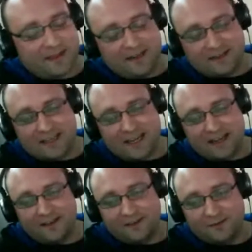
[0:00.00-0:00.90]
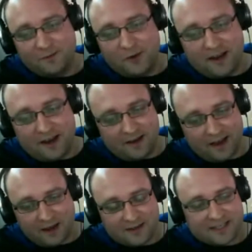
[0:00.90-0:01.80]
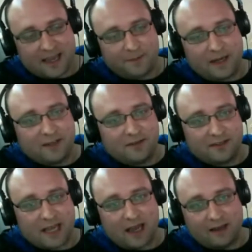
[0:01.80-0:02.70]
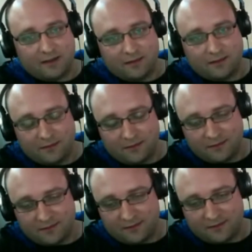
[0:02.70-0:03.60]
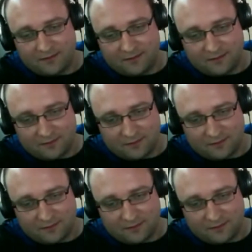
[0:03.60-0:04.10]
thing to say, though. What? How does that make you sad? It